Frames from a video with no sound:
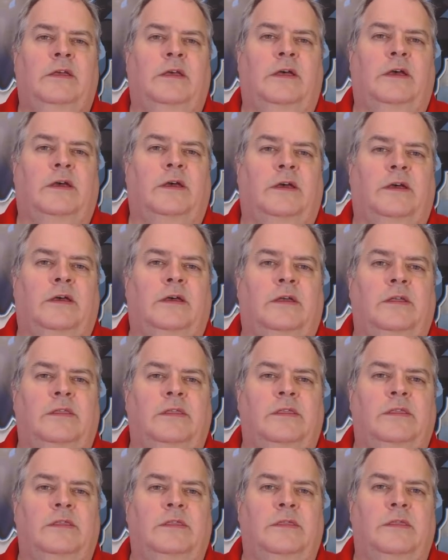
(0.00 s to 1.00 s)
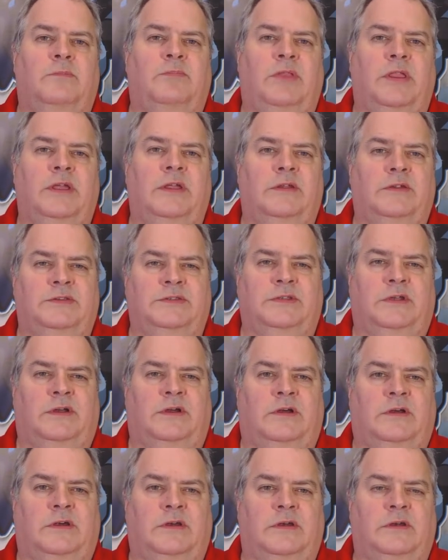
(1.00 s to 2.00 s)
the players
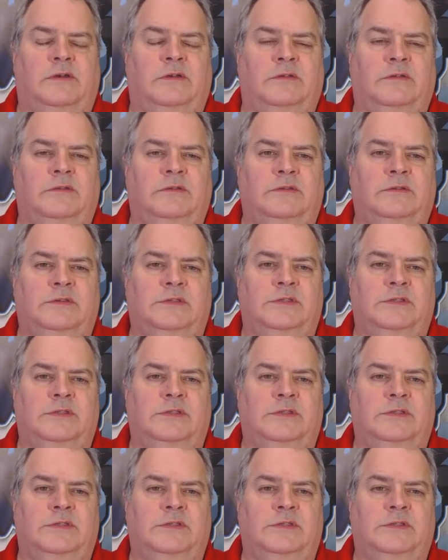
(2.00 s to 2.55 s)
are